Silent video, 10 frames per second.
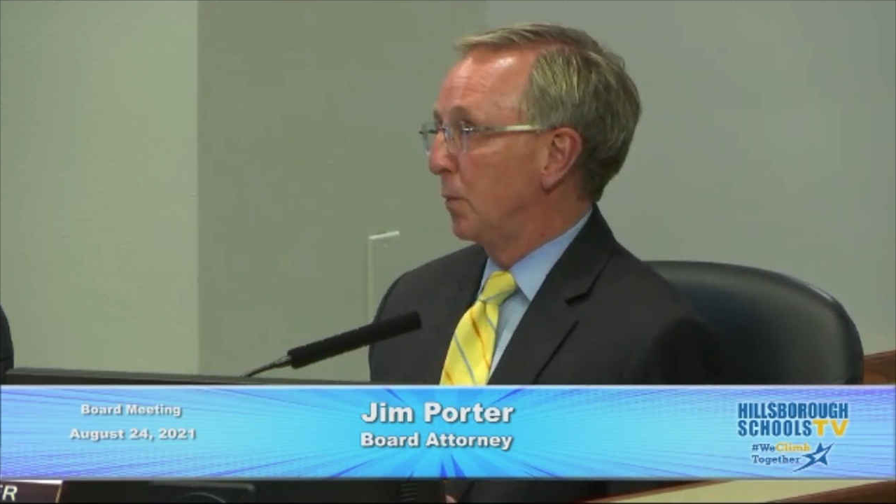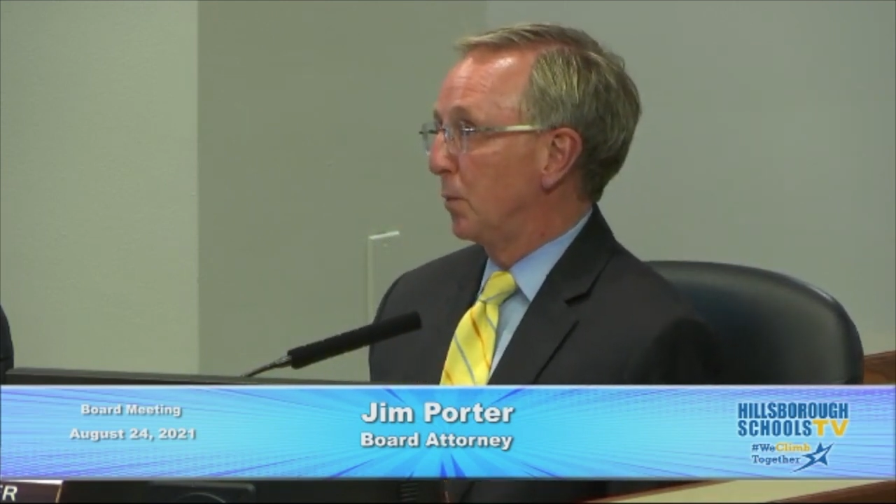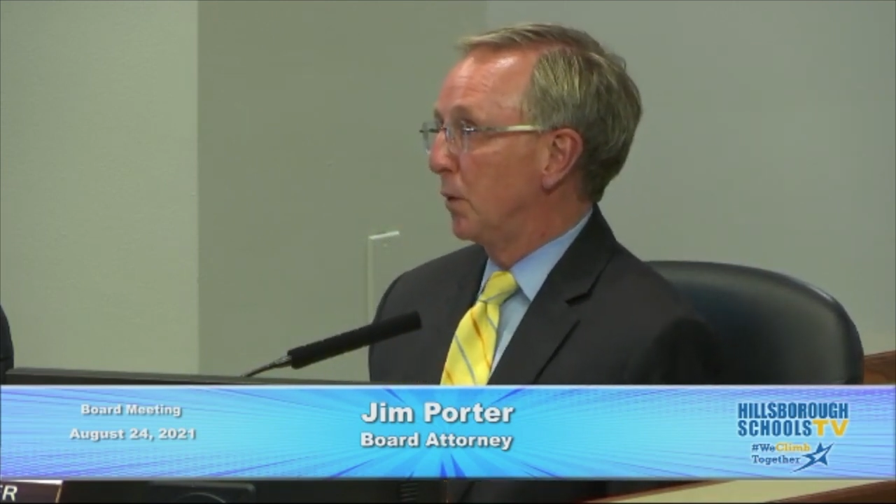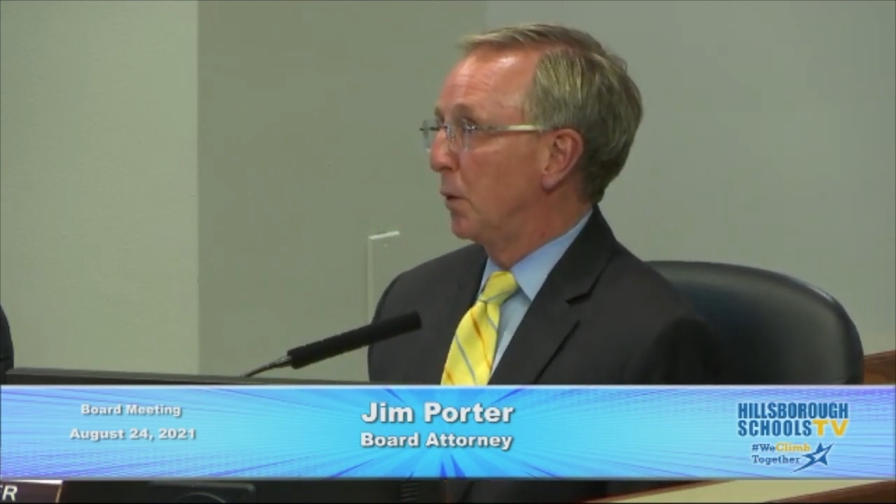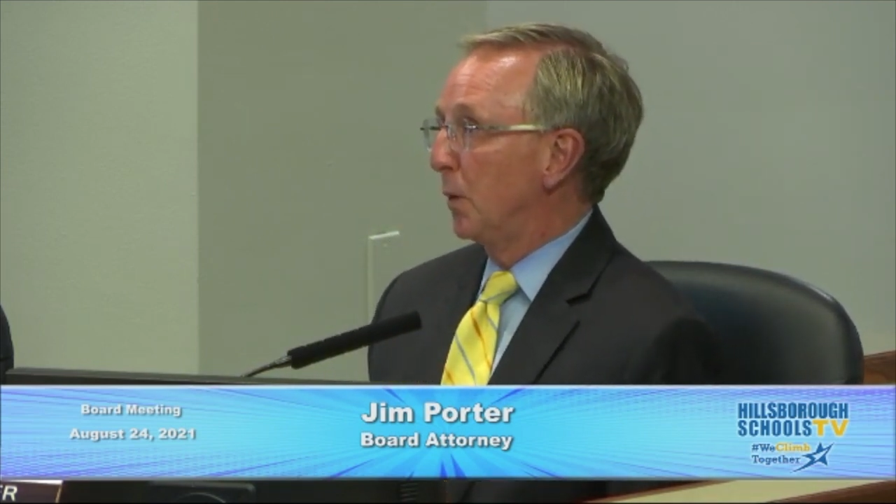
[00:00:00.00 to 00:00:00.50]

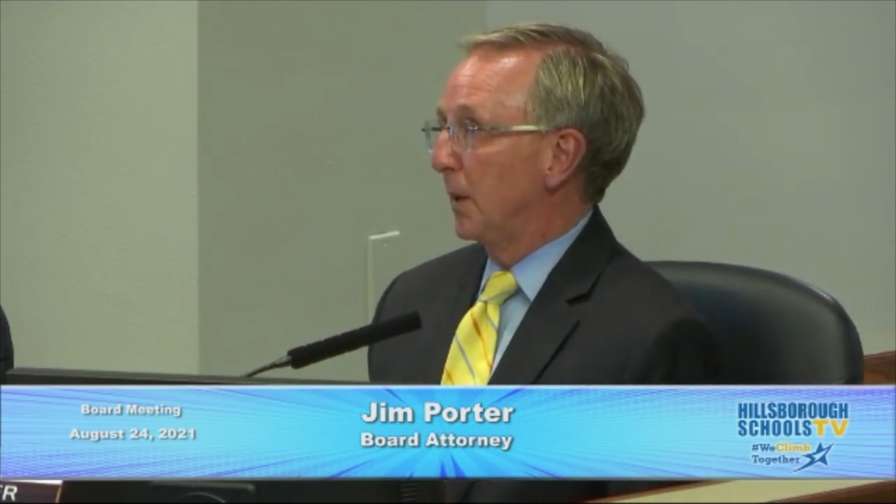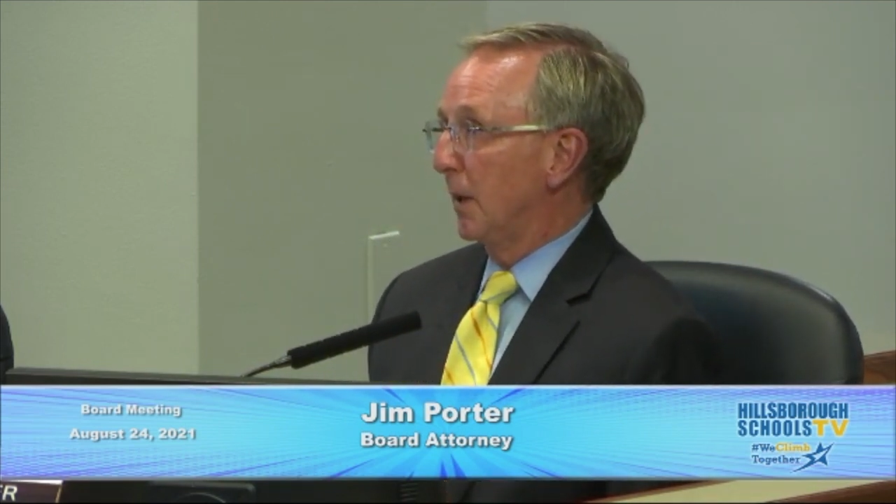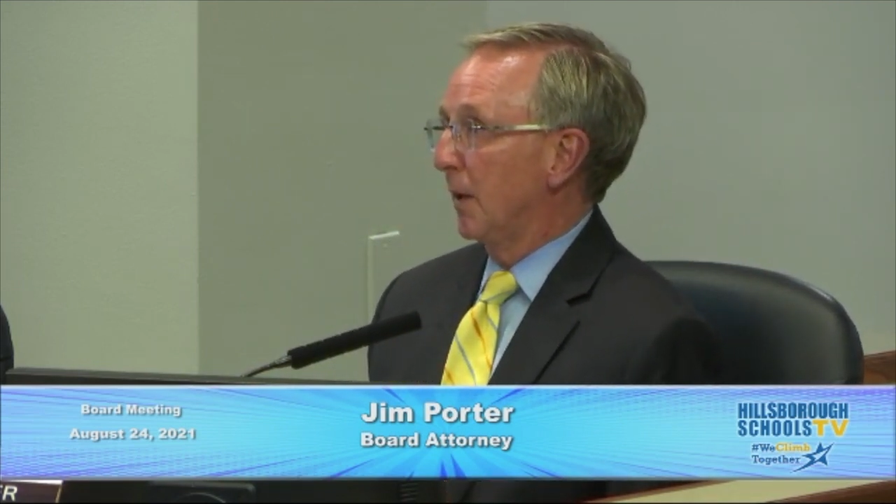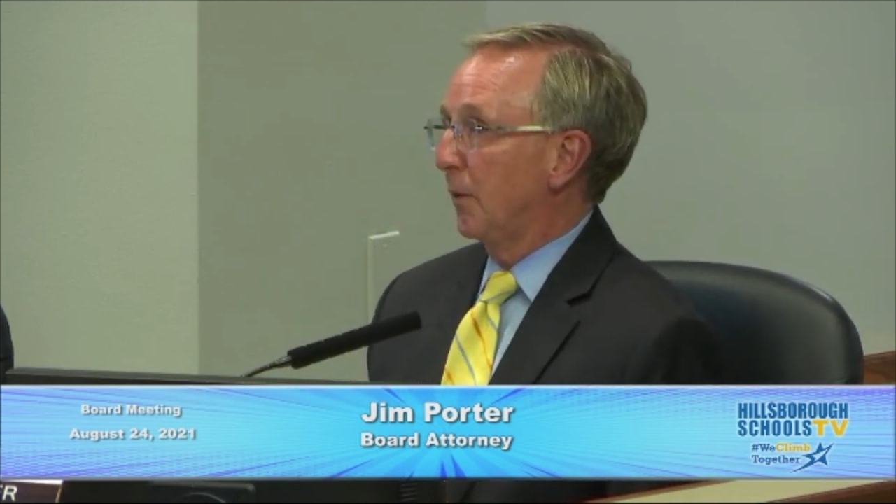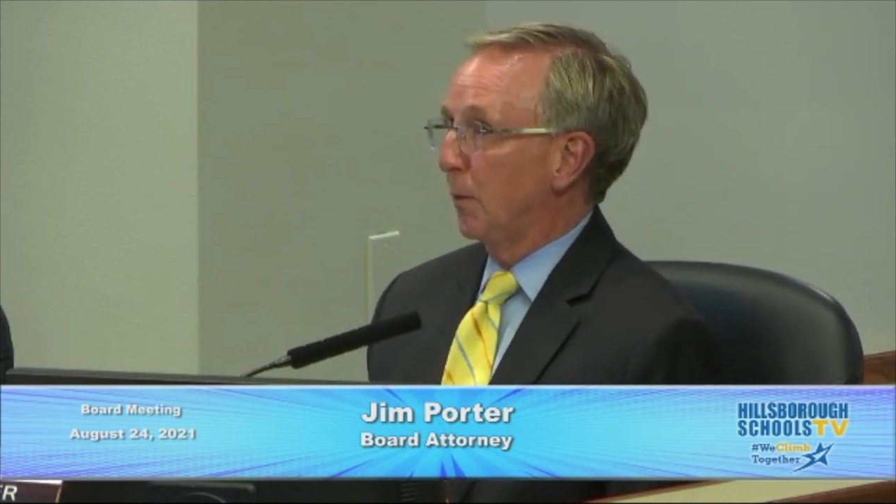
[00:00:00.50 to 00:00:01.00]
renew it
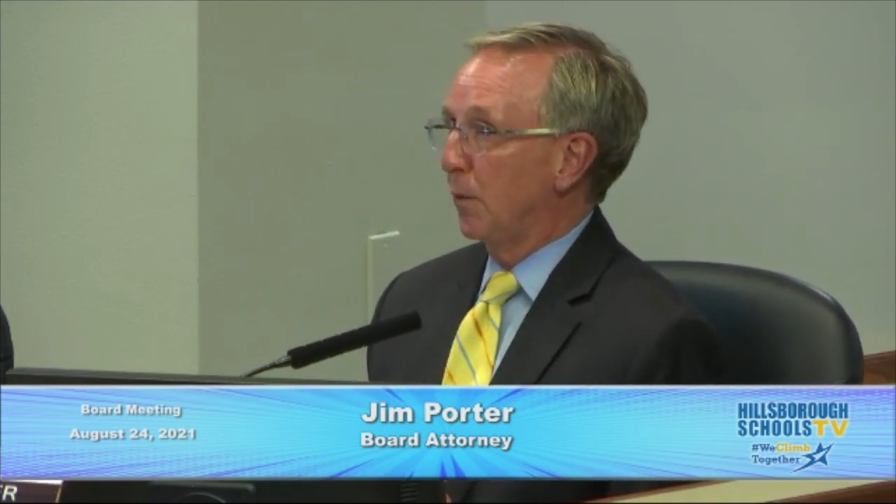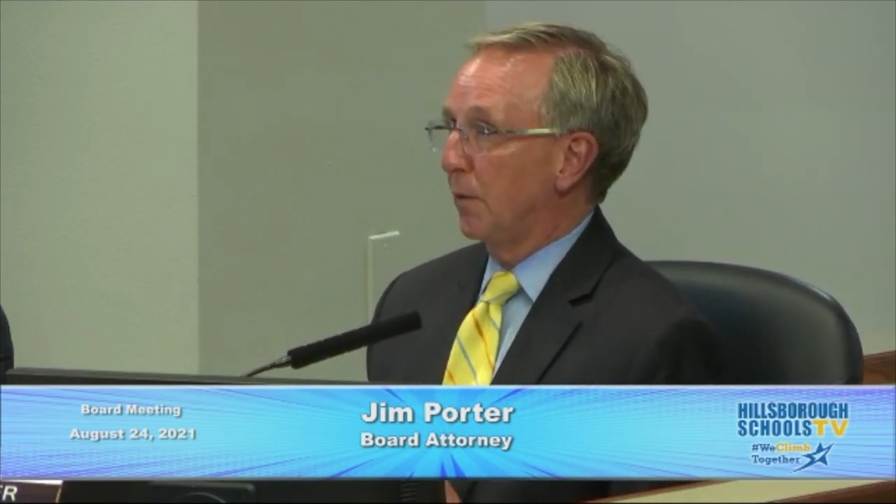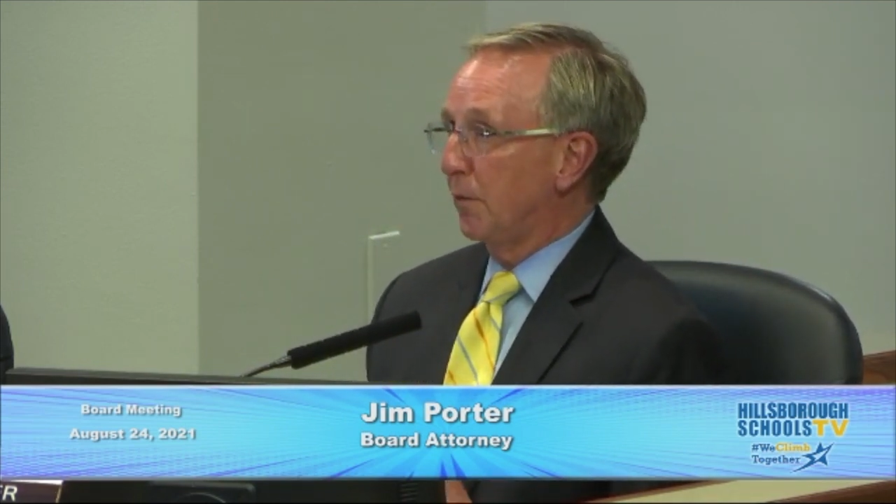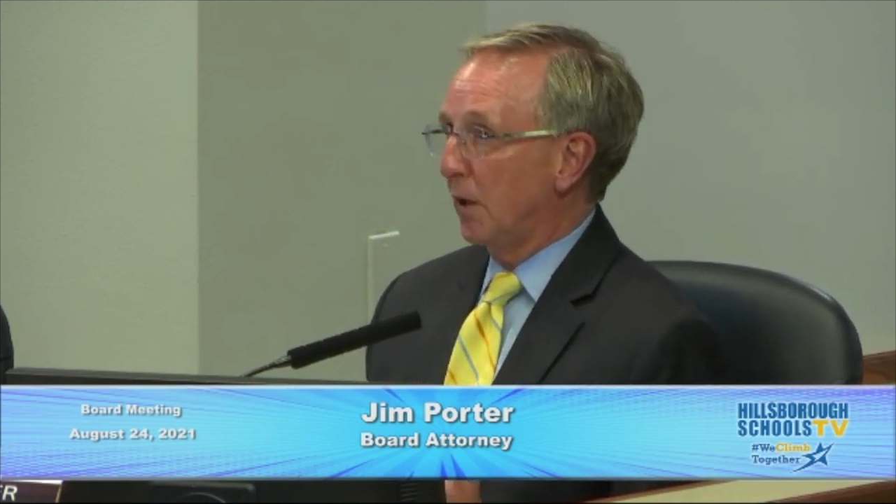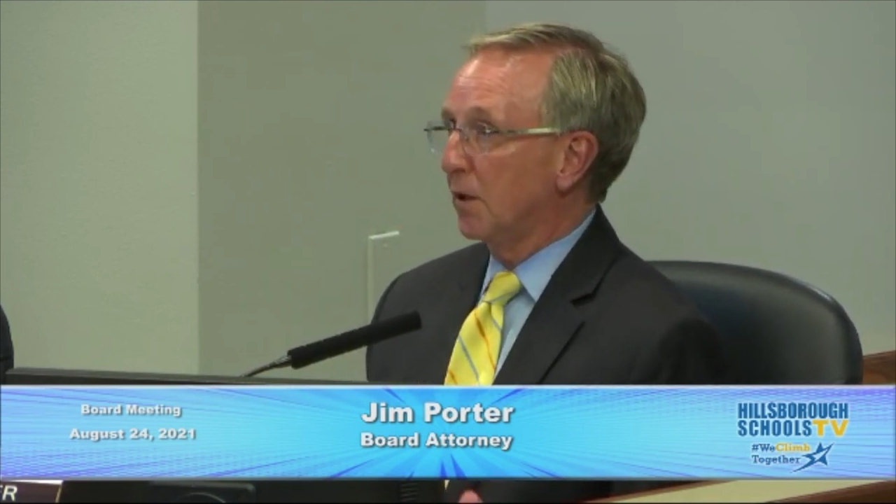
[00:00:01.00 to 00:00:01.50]
unless there was a
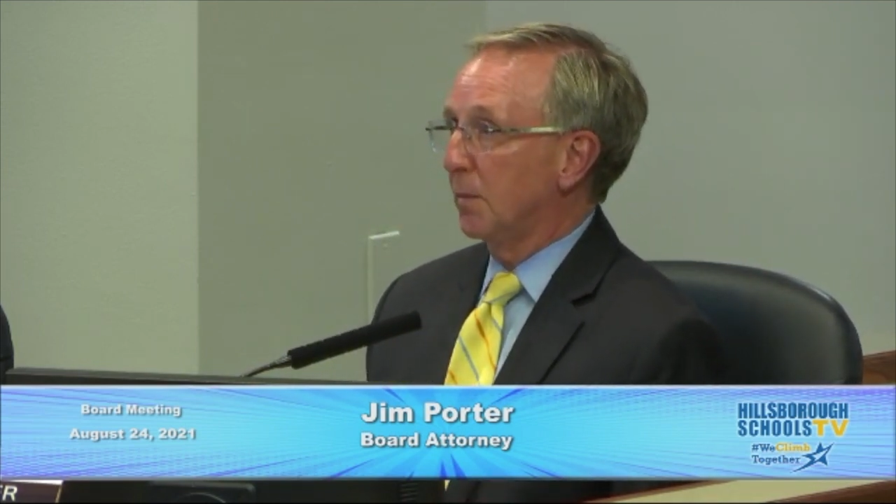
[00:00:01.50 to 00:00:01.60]
fresh